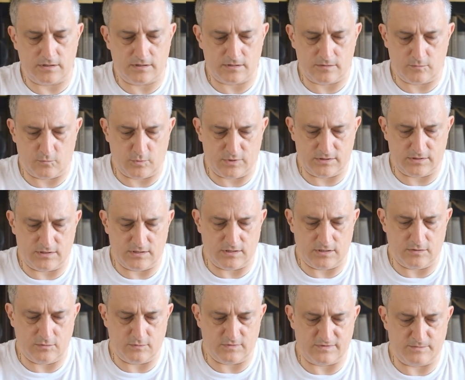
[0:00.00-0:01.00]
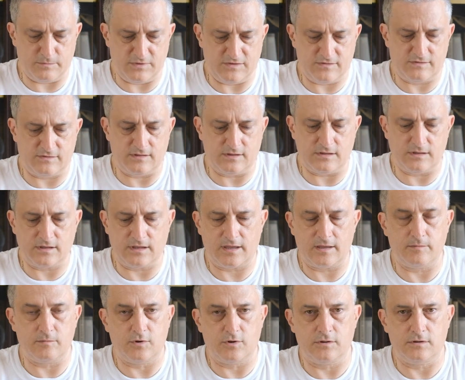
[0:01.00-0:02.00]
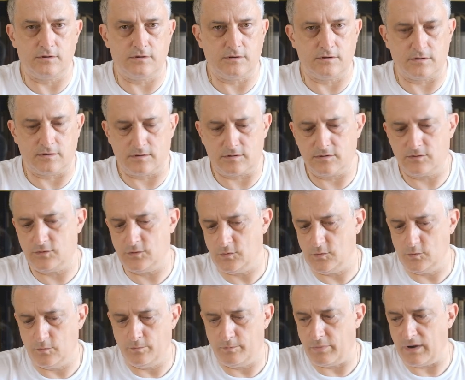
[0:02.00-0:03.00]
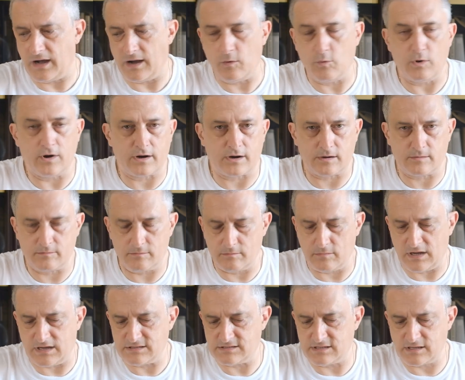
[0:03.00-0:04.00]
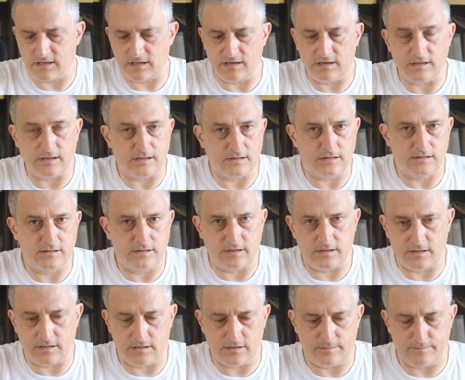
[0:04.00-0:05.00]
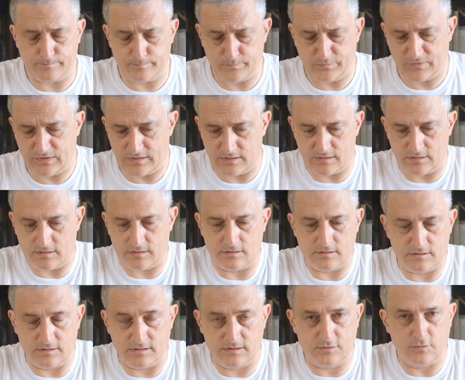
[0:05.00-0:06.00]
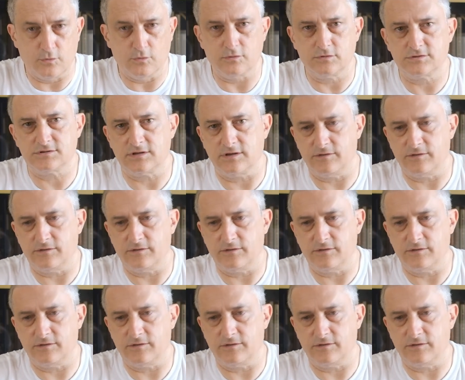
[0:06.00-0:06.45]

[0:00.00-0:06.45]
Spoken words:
and with the USB-C cable to power basically the tools.